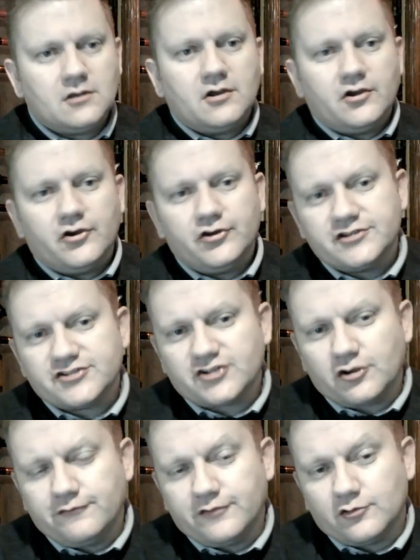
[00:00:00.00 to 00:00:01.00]
Ernest
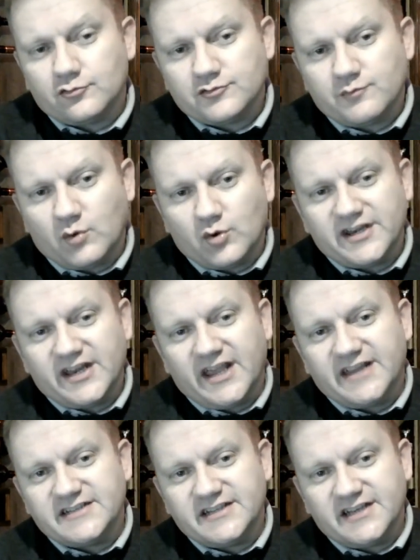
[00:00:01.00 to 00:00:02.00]
Schofield was born in
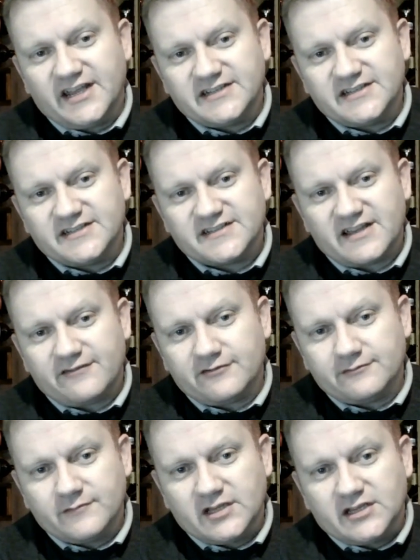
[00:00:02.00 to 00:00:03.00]

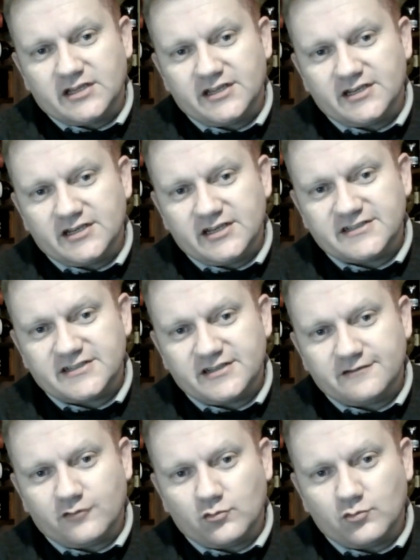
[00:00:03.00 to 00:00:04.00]
1887. He enlisted
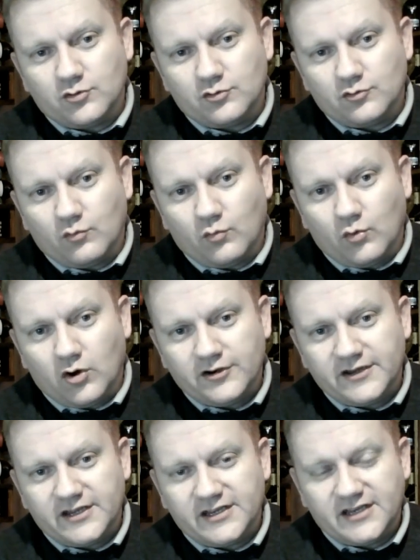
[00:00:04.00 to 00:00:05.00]
for World War I
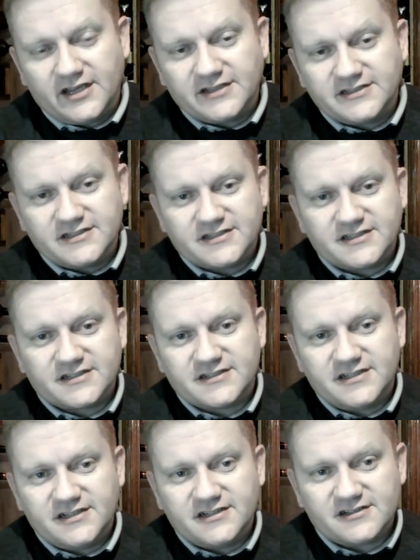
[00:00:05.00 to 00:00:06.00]
in
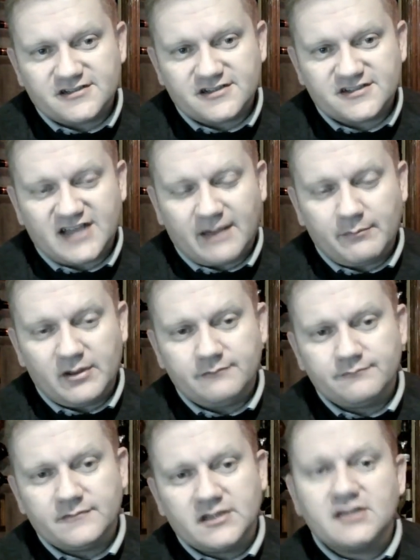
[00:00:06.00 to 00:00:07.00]
1916 as a sapper.
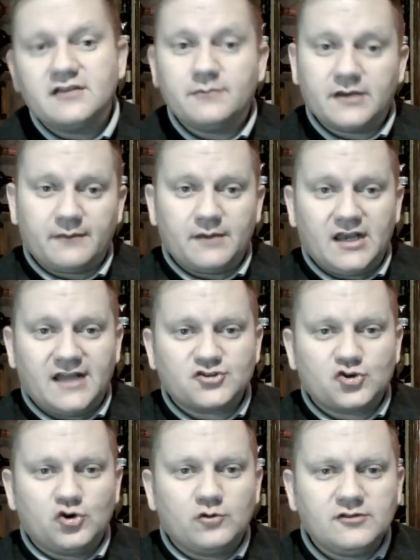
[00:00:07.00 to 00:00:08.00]
He became a lance
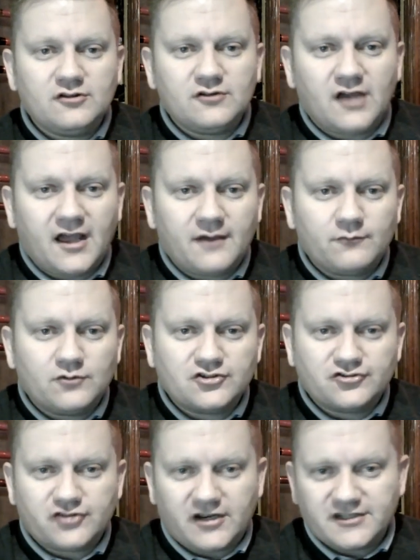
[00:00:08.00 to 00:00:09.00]
corporal and was
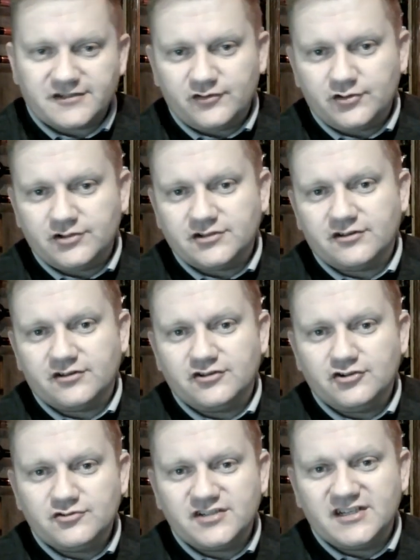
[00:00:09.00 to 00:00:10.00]
transferred to the
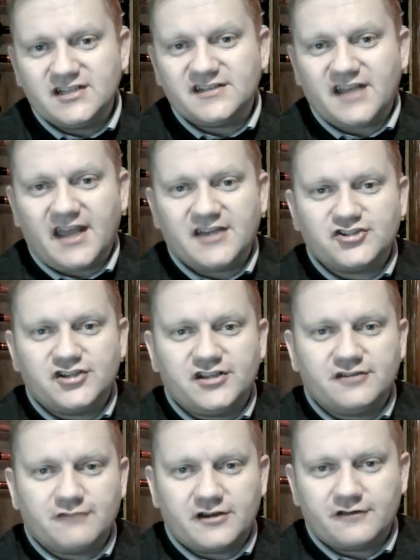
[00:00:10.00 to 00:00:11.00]
New Zealand Engineer
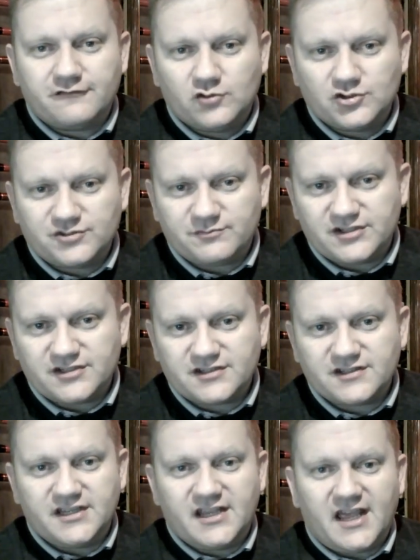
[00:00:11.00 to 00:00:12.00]
Reinforcements,
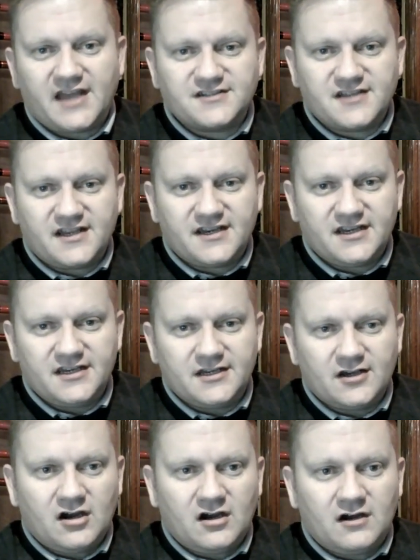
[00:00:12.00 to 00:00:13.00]
the
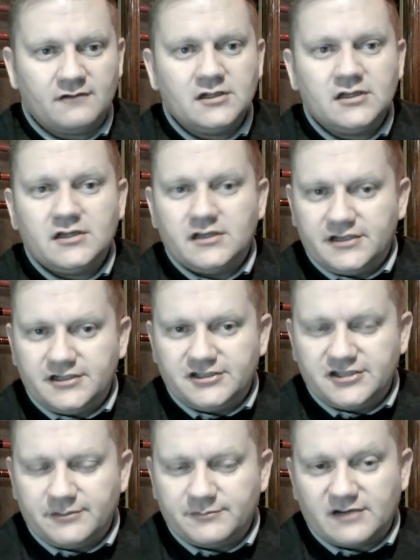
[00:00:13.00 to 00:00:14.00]
NZER. He
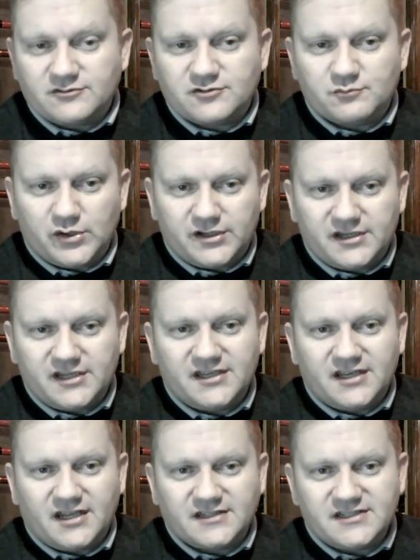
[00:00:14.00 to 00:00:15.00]
shipped out to Britain in
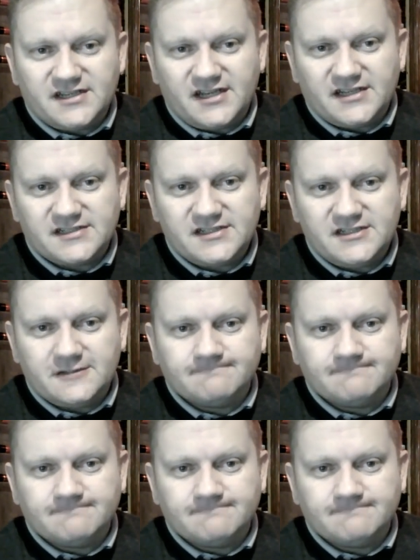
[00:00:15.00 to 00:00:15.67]
1918.